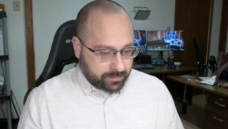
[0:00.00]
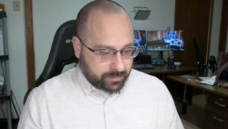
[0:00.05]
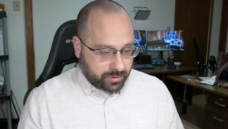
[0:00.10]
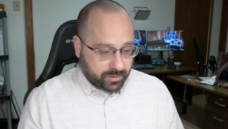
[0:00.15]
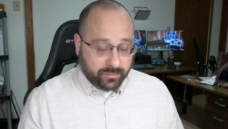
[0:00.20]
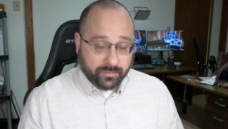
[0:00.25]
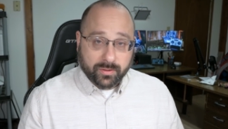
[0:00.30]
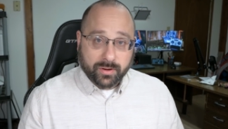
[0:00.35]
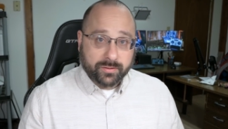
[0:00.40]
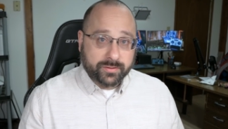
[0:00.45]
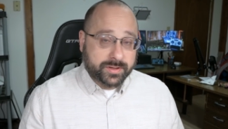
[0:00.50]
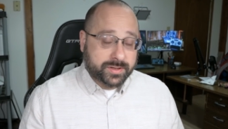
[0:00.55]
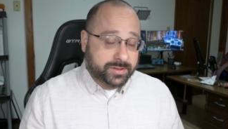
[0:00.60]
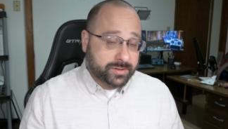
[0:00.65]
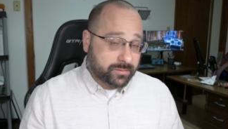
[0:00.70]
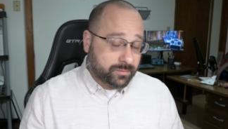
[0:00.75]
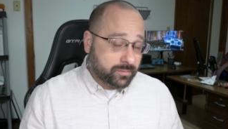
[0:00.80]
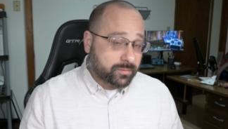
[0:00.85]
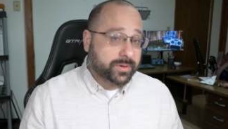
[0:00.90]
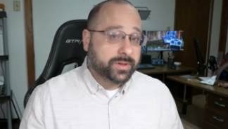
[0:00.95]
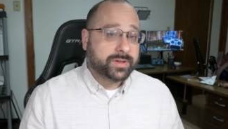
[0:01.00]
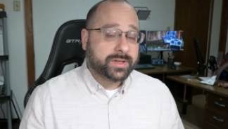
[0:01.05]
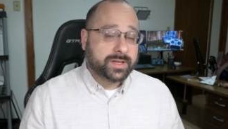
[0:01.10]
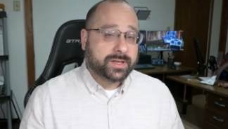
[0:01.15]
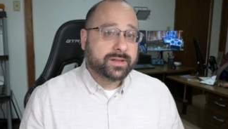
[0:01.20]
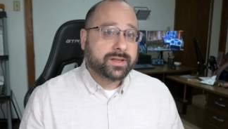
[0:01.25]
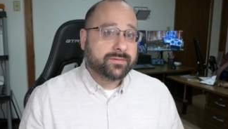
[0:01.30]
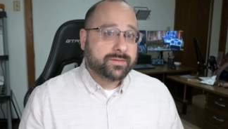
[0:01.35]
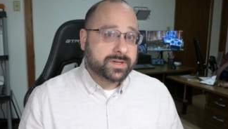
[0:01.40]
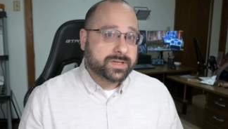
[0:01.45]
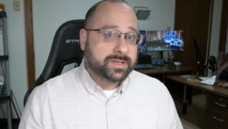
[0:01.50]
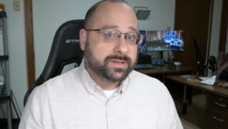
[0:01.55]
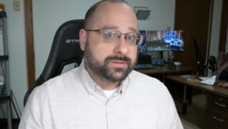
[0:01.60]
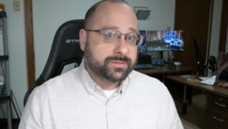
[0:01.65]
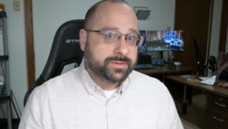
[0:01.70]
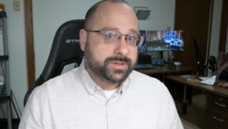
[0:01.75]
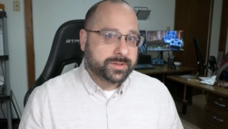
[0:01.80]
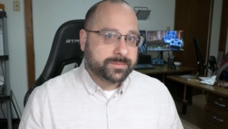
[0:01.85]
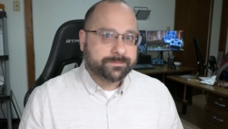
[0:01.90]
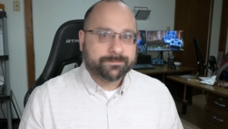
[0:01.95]
But overall, this is a really clever
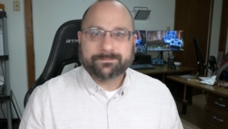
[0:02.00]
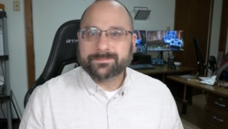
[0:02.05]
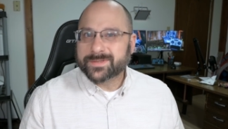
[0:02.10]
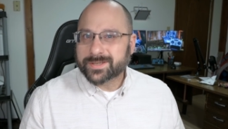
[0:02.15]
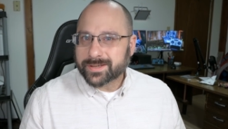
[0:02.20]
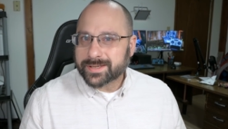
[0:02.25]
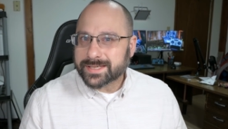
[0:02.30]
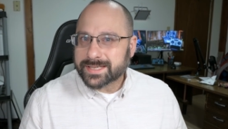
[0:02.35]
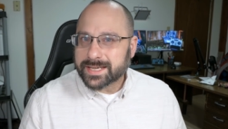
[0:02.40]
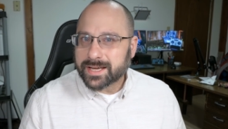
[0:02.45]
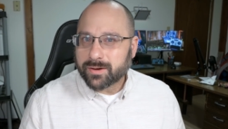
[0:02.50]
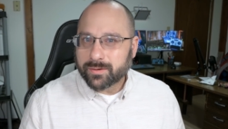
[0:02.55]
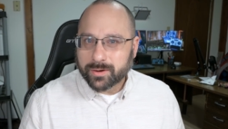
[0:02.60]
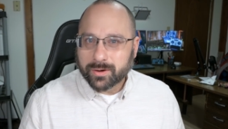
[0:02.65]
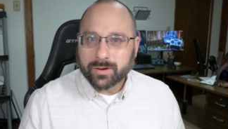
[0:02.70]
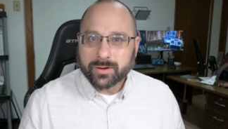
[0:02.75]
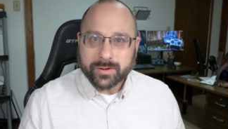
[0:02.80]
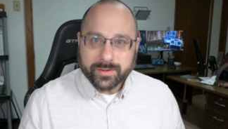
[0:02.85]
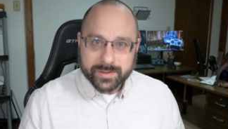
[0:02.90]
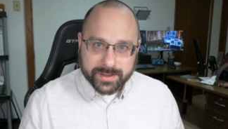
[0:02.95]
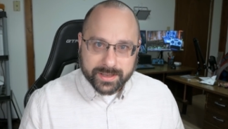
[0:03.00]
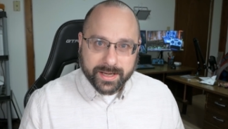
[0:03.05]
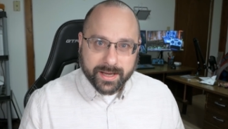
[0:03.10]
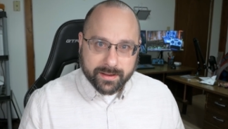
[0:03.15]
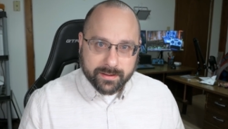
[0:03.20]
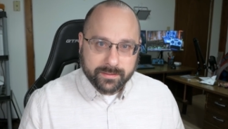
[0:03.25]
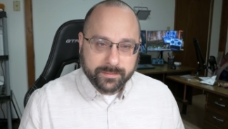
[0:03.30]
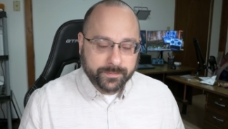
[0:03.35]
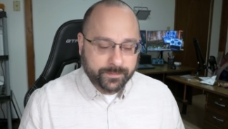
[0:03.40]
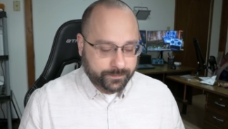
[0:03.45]
solution. So let's see how it all goes together.